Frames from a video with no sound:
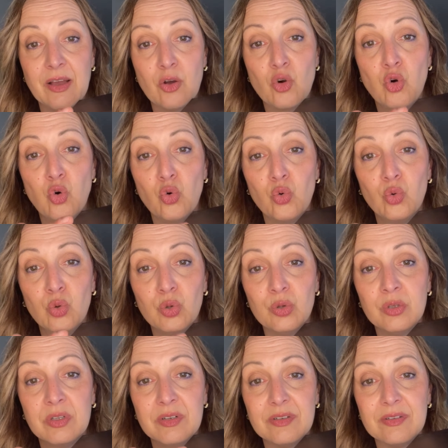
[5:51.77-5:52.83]
cool
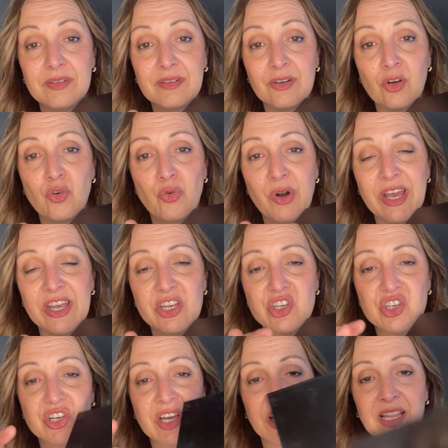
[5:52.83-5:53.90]

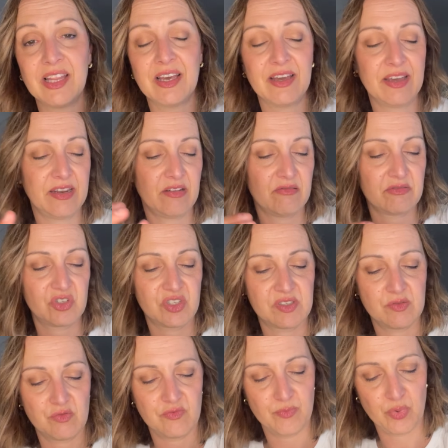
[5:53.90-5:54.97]
greyish colour. And I'll just
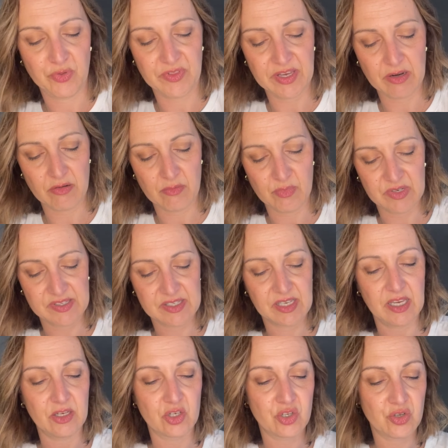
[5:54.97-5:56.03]
sort of put that on my
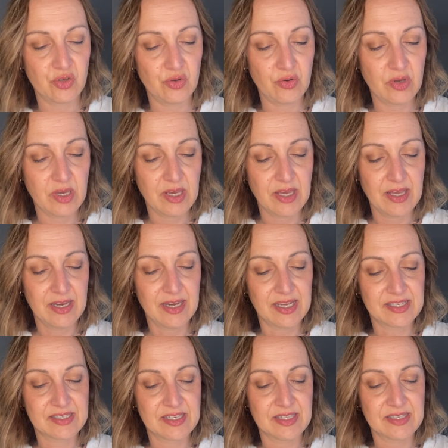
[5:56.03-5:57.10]
skin too,
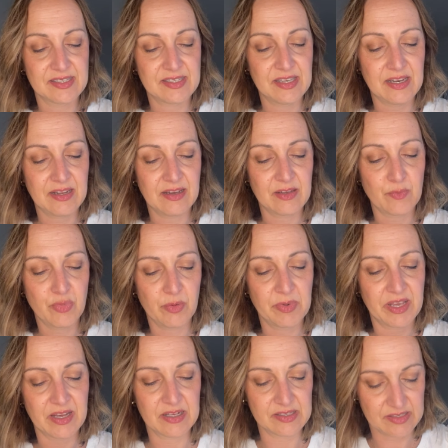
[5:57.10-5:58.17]
next to the Senna. You probably
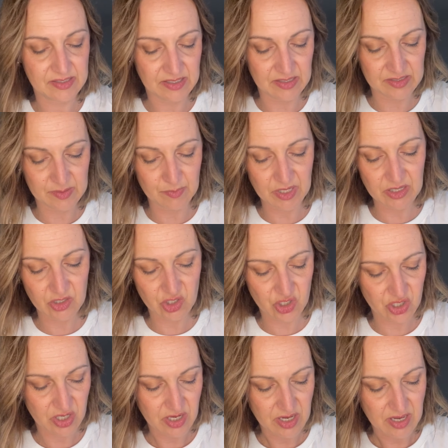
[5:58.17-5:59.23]
can't see it as
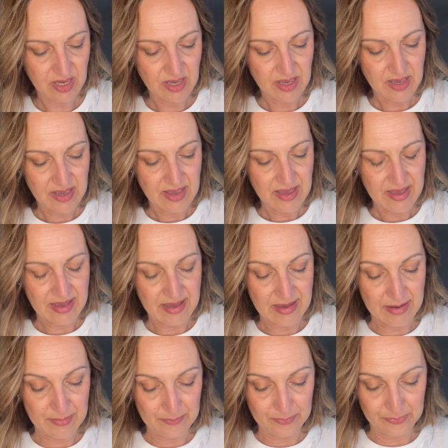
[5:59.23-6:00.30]
much.
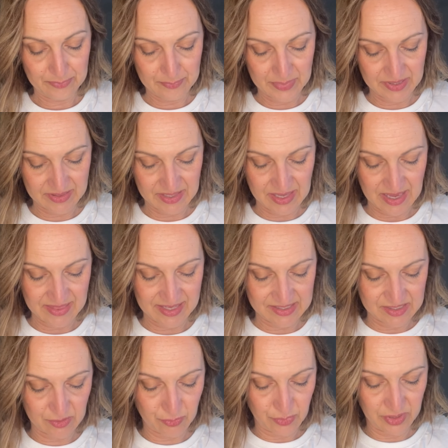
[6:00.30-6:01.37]
But yeah,
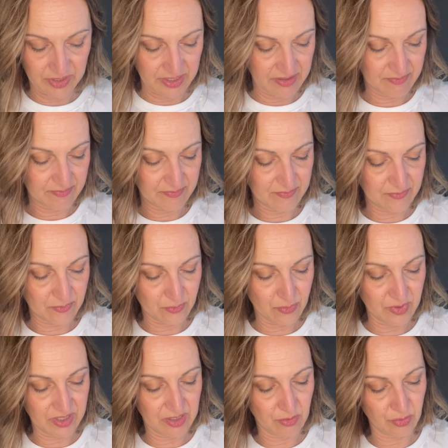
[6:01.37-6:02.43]
that's a really,
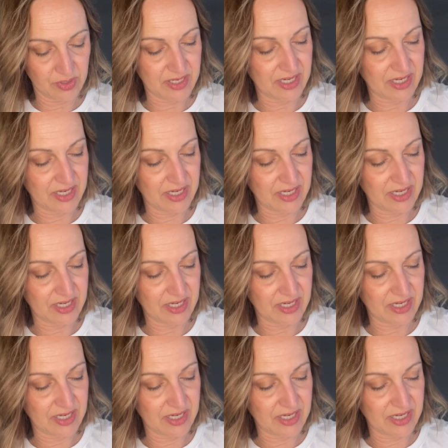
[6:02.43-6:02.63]
really good